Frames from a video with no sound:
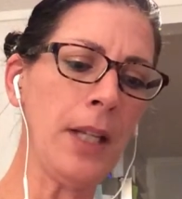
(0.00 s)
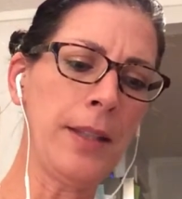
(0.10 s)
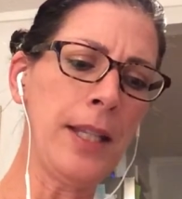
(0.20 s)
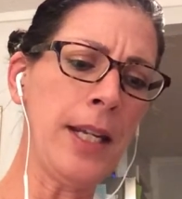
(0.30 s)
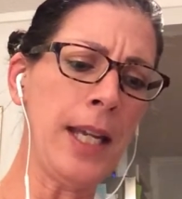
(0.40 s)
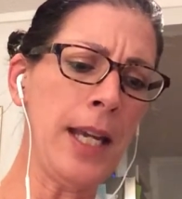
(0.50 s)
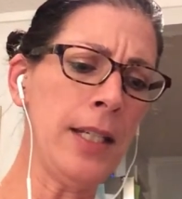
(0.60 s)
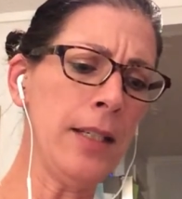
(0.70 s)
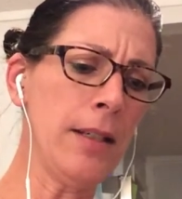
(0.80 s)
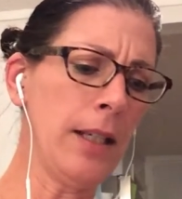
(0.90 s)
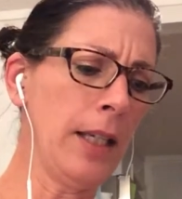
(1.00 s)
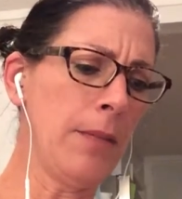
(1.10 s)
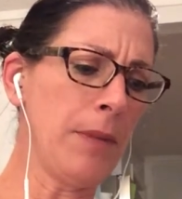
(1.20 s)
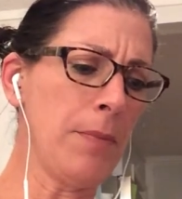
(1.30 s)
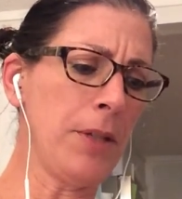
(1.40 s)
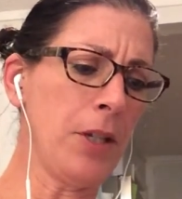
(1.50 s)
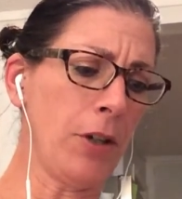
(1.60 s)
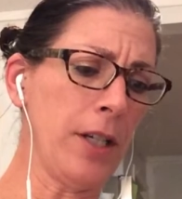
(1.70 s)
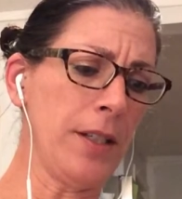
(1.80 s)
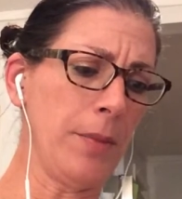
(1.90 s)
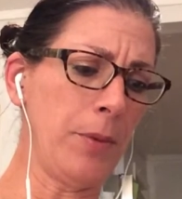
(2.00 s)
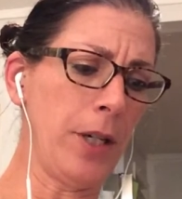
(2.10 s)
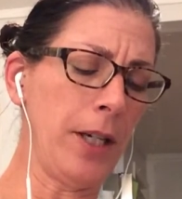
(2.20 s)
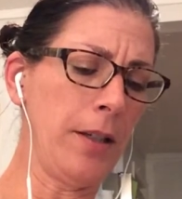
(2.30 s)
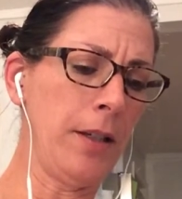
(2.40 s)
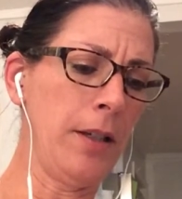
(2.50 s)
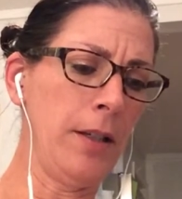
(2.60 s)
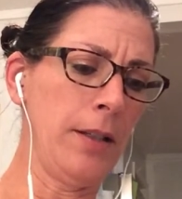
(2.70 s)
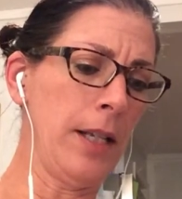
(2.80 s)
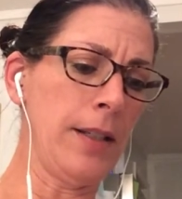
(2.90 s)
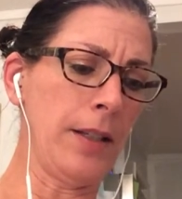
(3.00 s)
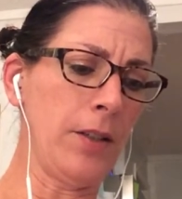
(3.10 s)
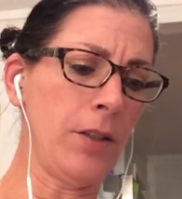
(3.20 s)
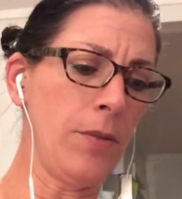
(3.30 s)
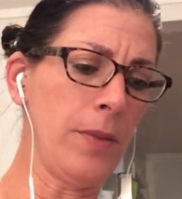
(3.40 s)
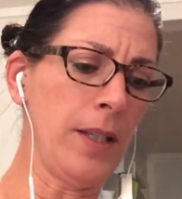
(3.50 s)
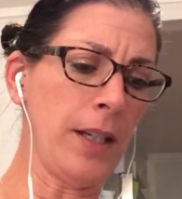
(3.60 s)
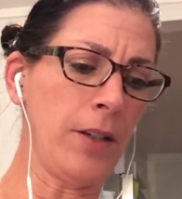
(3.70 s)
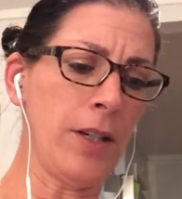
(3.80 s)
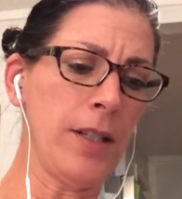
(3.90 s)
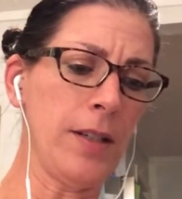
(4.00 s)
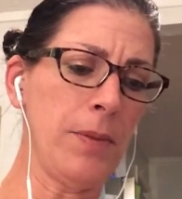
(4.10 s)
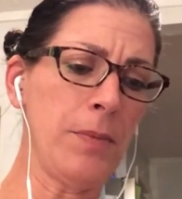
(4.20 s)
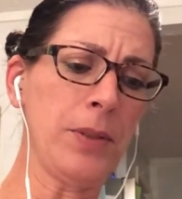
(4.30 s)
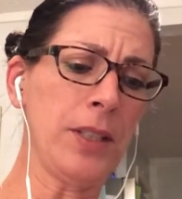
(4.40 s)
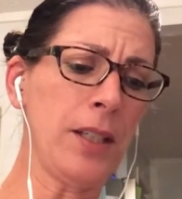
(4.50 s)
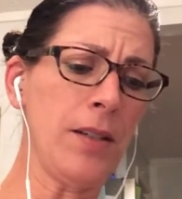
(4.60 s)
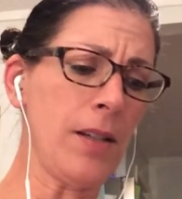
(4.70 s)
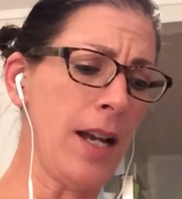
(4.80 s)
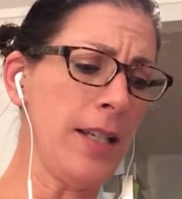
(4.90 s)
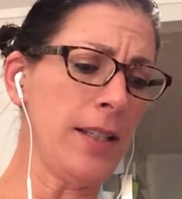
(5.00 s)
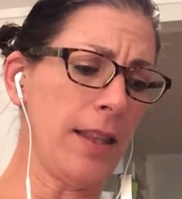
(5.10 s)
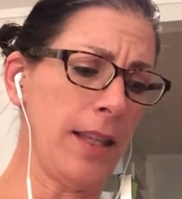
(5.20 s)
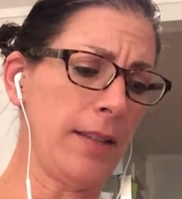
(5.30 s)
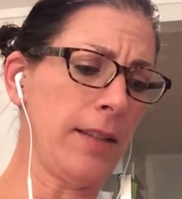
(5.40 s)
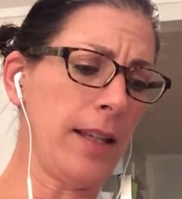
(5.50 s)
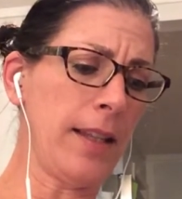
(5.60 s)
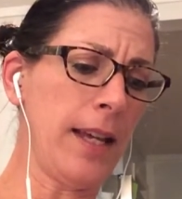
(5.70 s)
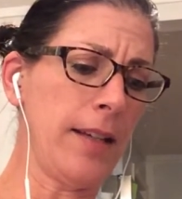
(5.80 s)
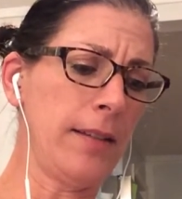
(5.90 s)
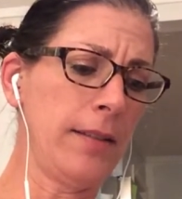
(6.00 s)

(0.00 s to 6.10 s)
Then again, he might be a crazy boy. Daisy had told me that crazy people did all kinds of things like that.